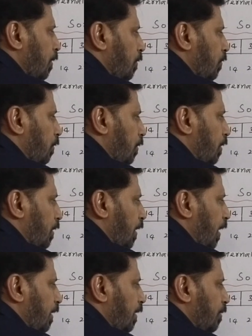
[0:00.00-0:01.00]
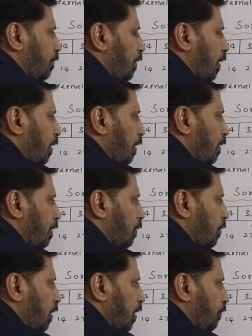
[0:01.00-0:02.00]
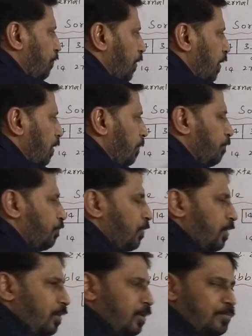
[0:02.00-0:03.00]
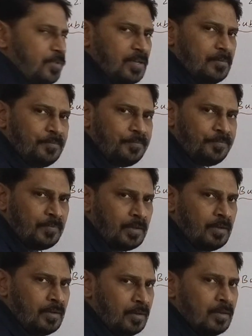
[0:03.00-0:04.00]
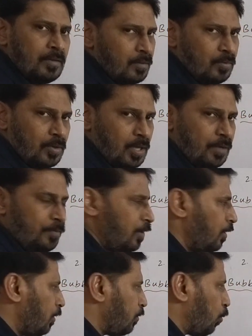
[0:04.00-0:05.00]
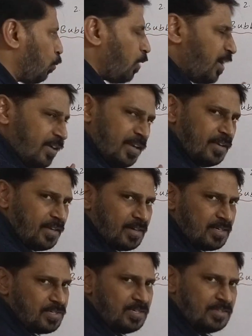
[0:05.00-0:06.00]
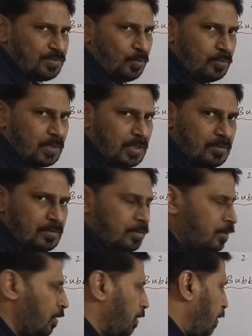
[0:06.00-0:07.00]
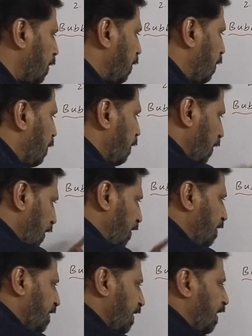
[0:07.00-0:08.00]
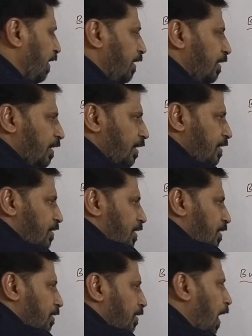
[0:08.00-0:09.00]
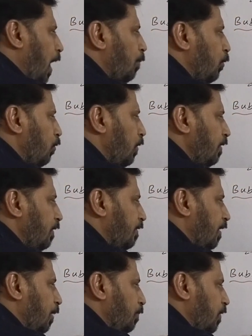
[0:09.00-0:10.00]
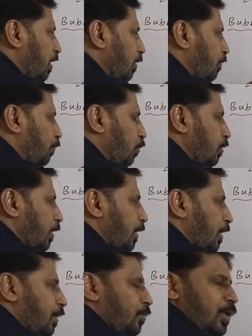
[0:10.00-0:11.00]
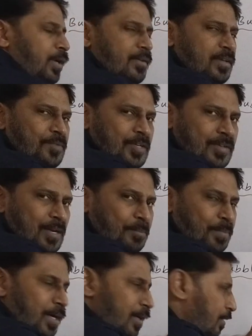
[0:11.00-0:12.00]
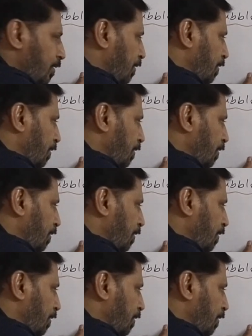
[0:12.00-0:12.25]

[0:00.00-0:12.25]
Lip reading: So 10 comes here, 35 comes here. Okay, so one iteration is over. In the second iteration, I am doing the same thing. 14 and 27 is compared,